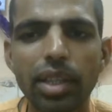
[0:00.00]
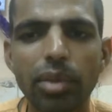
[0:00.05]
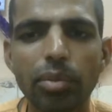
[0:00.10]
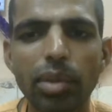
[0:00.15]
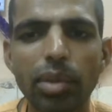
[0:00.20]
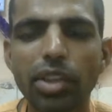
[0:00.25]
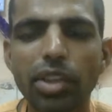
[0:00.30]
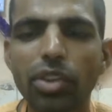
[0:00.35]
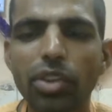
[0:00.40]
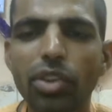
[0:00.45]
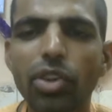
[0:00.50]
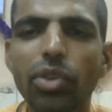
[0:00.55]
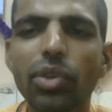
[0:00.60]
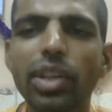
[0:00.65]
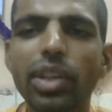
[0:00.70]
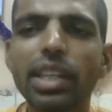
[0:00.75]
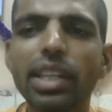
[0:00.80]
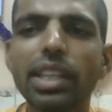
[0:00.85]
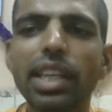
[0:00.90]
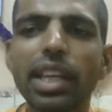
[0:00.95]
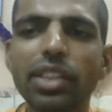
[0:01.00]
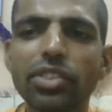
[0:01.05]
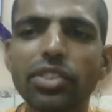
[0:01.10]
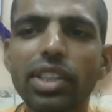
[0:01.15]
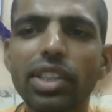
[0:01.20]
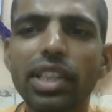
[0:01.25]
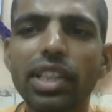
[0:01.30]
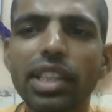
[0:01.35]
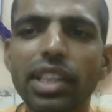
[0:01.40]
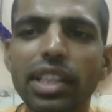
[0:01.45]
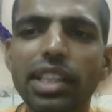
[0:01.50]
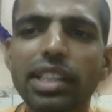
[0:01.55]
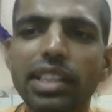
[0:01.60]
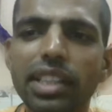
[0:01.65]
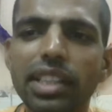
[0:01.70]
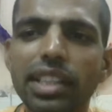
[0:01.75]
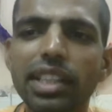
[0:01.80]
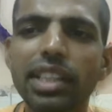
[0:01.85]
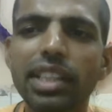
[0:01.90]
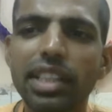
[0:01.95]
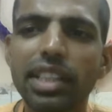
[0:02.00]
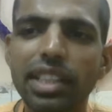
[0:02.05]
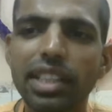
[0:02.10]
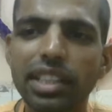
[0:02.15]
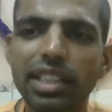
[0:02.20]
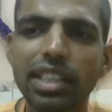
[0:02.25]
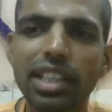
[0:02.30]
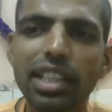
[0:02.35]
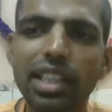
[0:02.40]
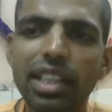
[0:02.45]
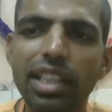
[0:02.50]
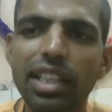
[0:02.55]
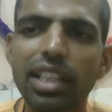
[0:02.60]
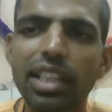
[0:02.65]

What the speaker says: But no one is actually interested in Krishna.